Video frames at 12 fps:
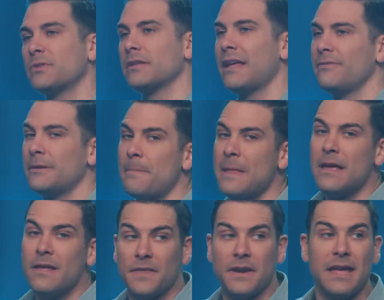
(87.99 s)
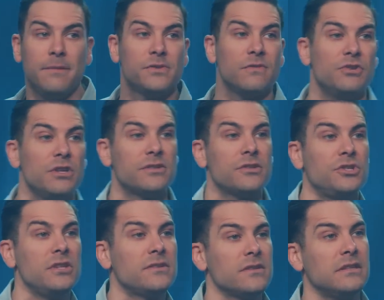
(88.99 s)
11, the names of Jesus.
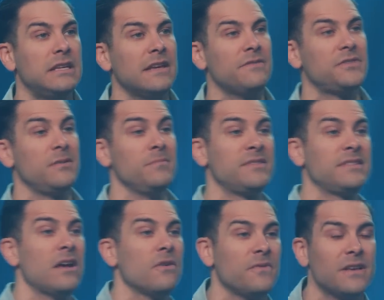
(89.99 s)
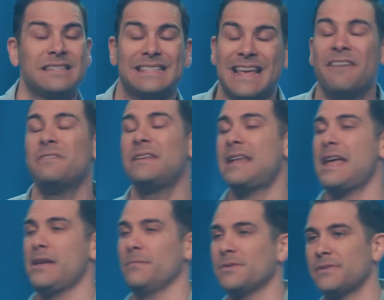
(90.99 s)
Jesus gives himself 7
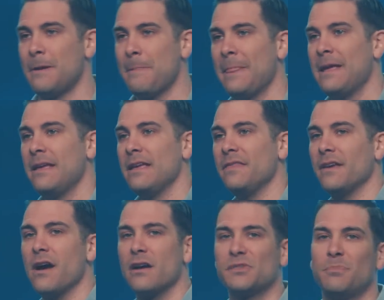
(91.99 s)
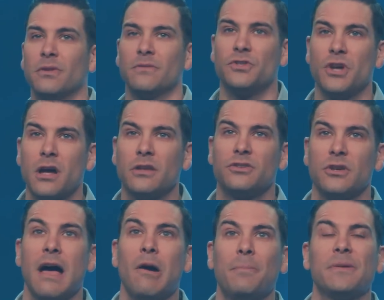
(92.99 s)
names in the Gospel of John to
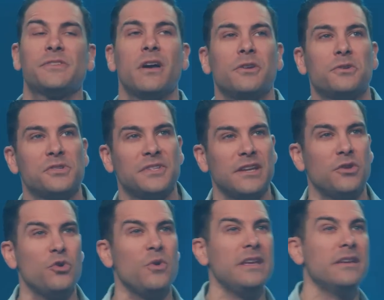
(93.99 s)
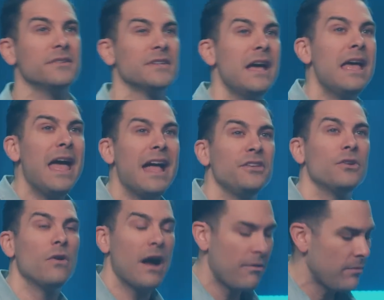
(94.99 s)
help us understand who he is. And you
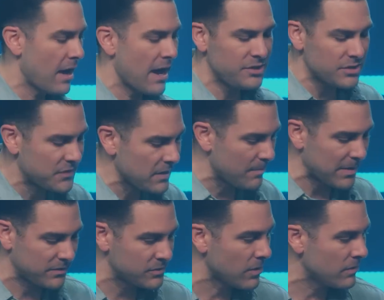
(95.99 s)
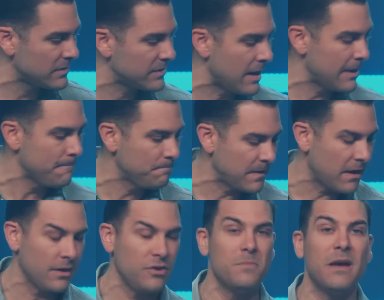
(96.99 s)
know, I just think about this all the time.
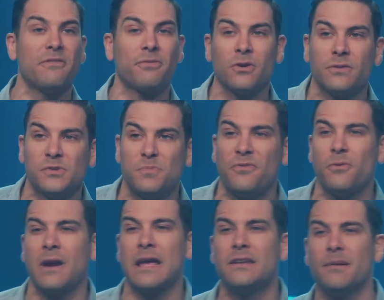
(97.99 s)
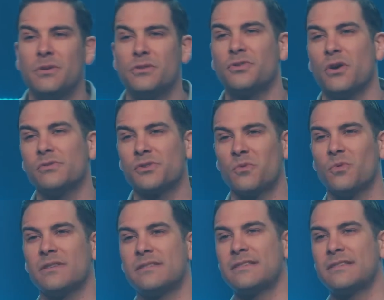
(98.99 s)
You may have heard this before. A.W. Tozer once